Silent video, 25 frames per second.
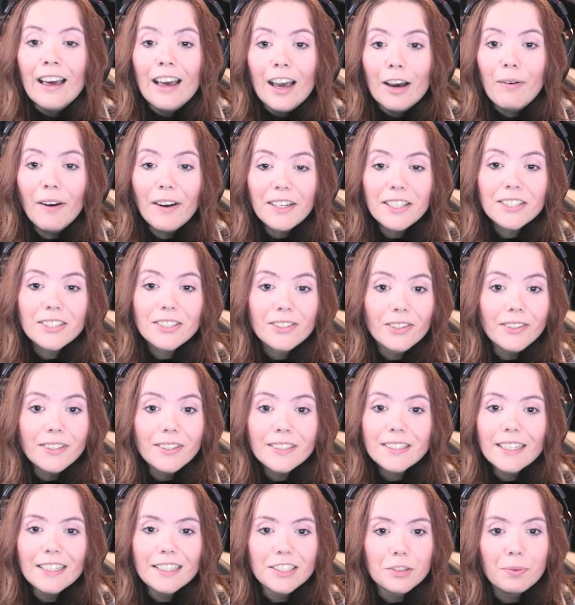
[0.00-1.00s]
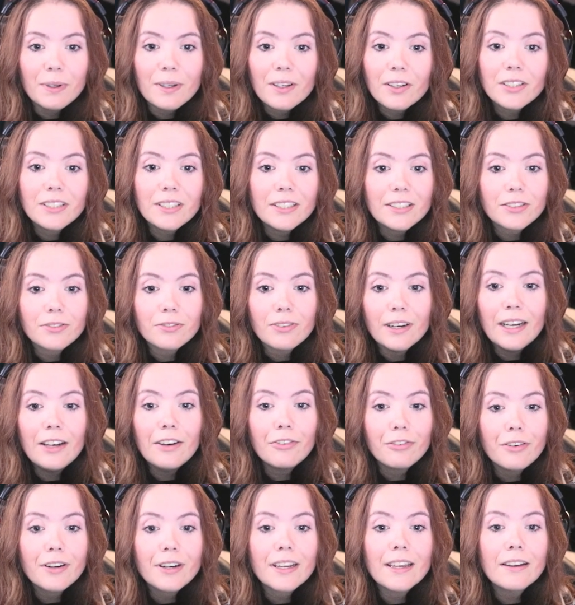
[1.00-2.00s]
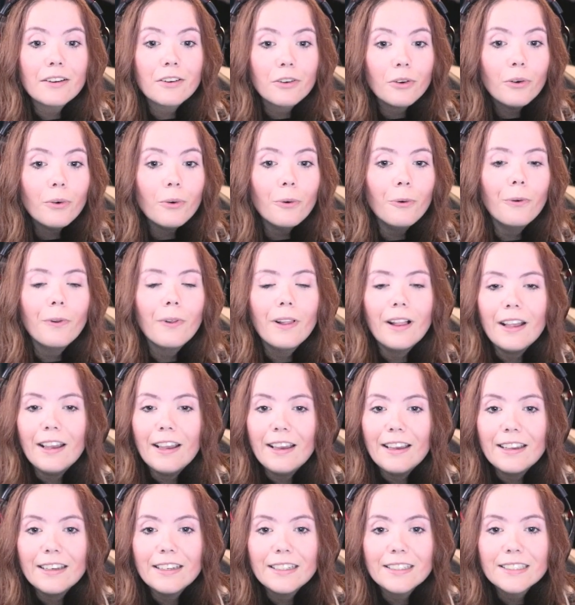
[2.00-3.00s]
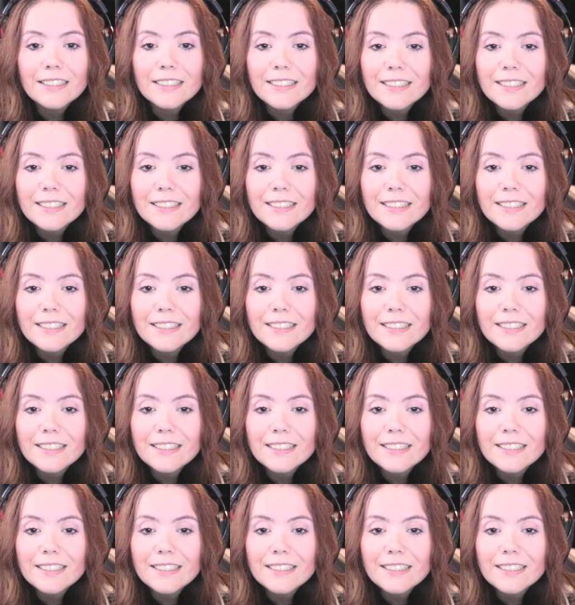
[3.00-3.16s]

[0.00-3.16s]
this contest, because it's really freaking cool. And